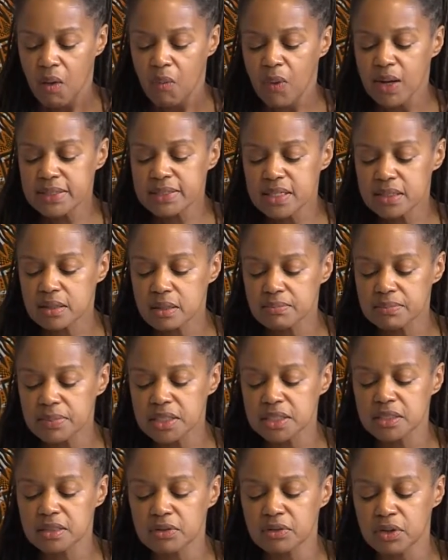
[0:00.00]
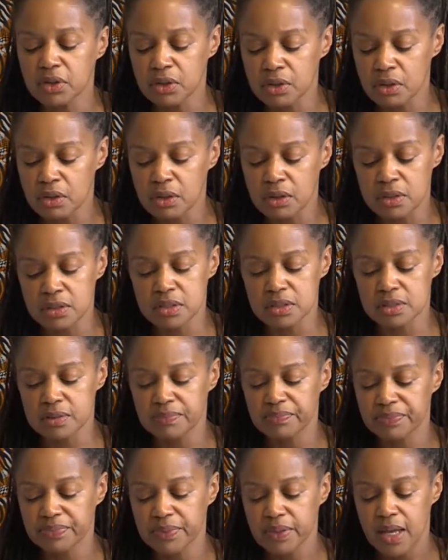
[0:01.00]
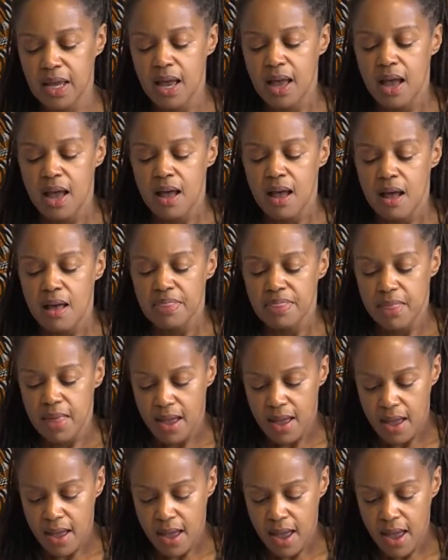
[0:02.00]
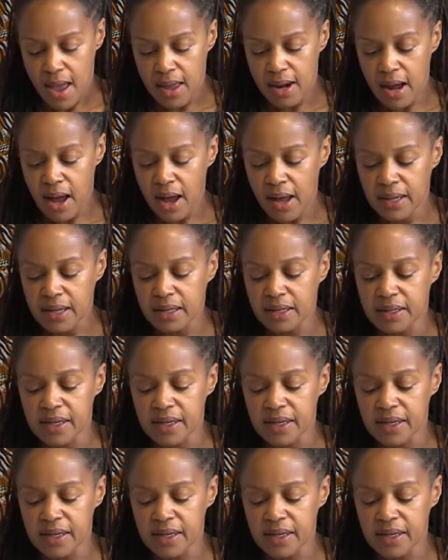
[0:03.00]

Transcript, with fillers: Once at the mission, the girls and I